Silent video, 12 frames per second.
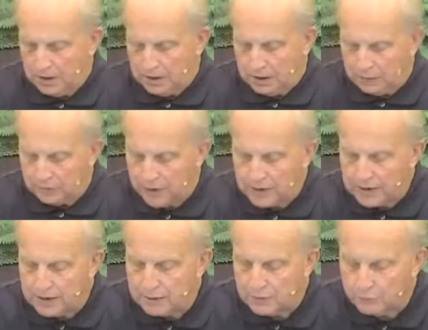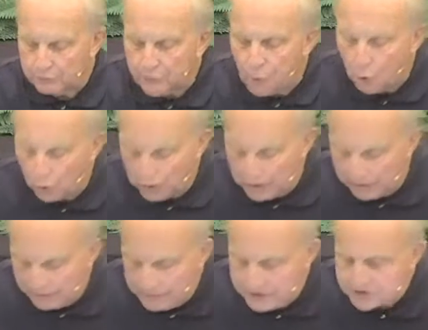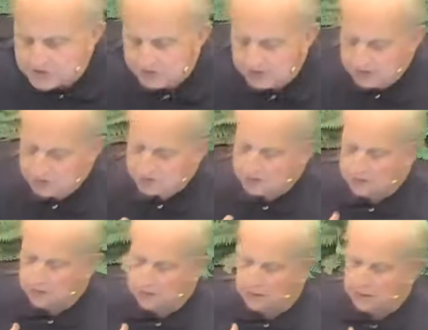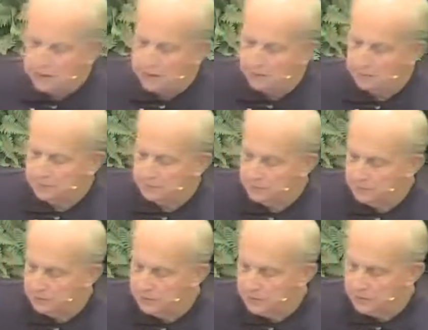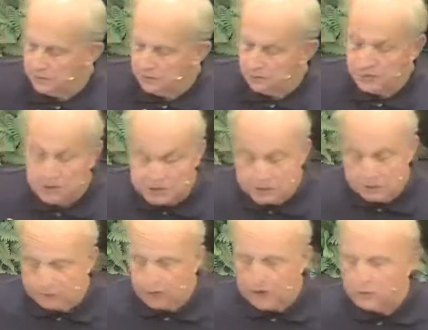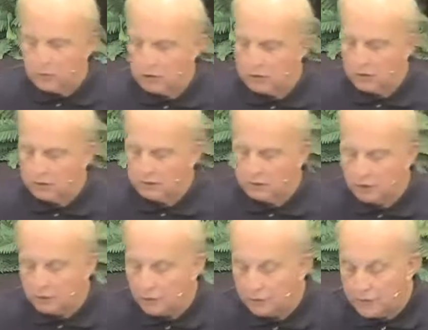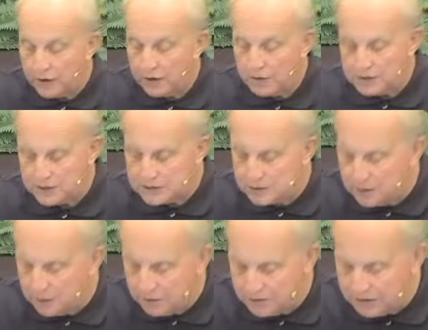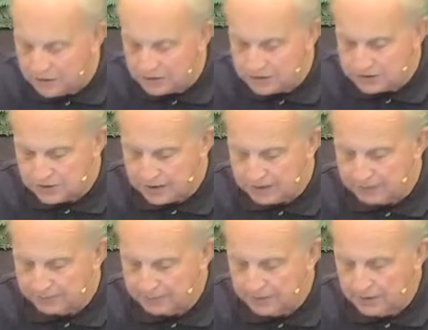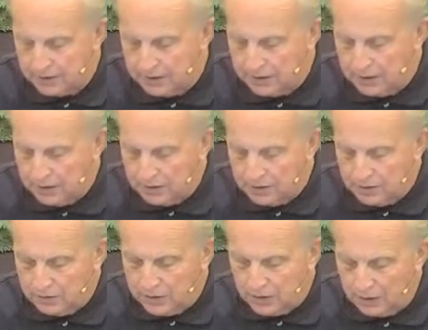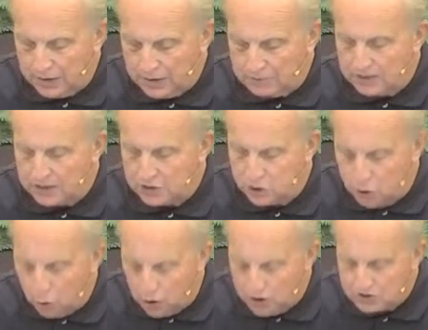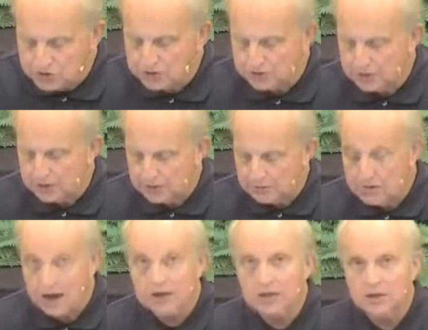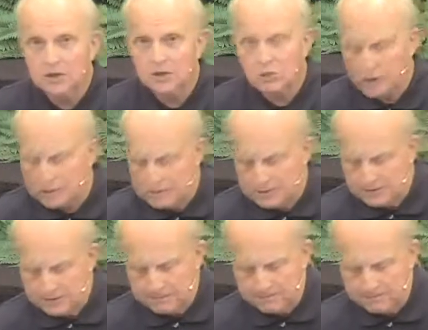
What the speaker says: And finally, number 4, and this is the framework of our founders. That's a covenantal society. They're linked by choice and binding agreement,